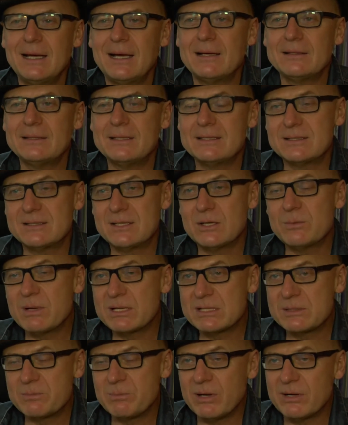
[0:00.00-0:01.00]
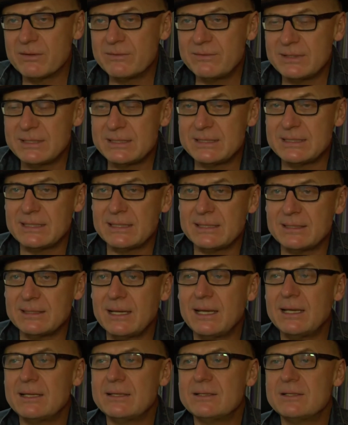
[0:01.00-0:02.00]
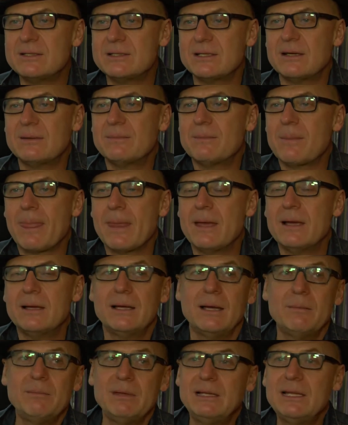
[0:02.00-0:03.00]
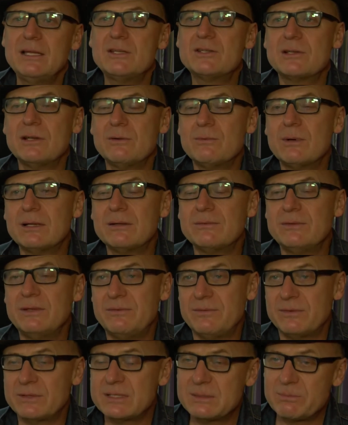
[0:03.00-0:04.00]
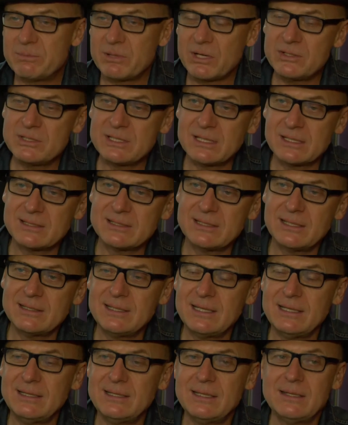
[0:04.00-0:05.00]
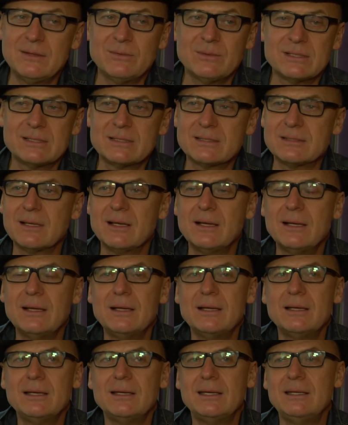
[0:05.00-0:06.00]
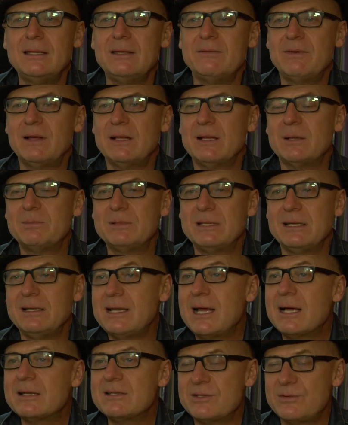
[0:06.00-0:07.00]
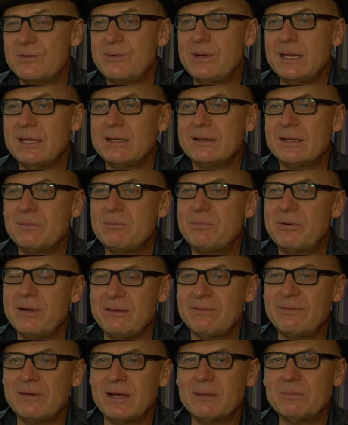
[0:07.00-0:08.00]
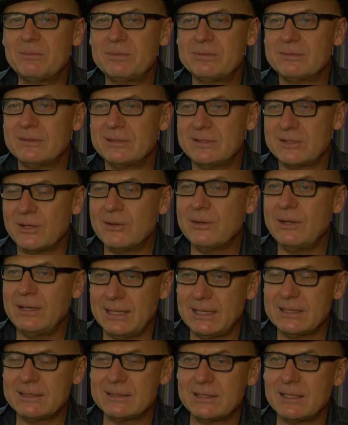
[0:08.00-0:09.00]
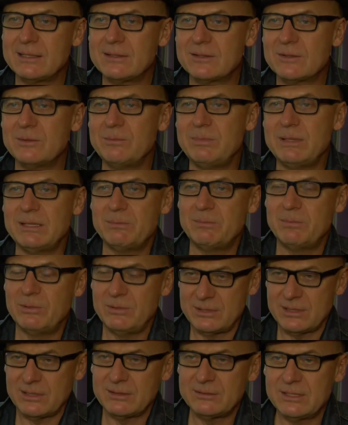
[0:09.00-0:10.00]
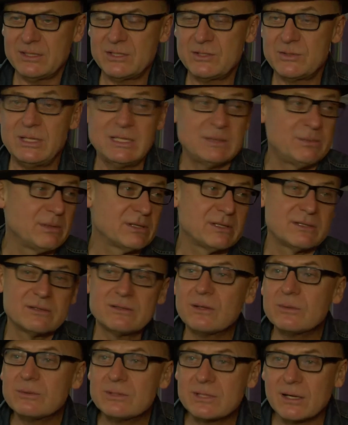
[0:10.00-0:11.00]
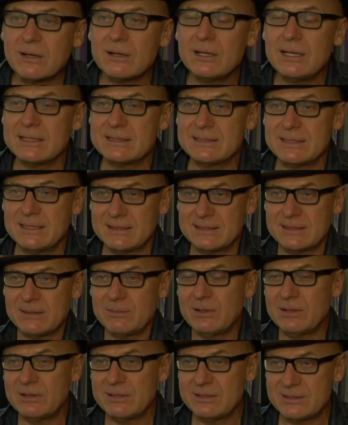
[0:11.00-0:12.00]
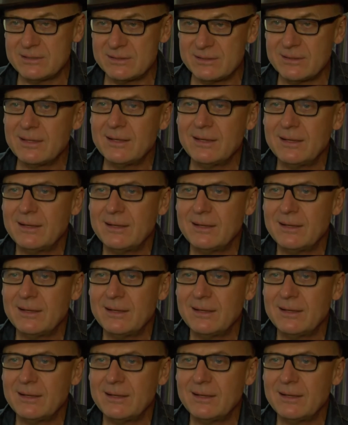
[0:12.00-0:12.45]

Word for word: uh, there's so much poverty, and um, I mean literally one of the first projects that he did was he developed a latrine, a prefab a toilet that could be put on the streets because there's no toilet system. All this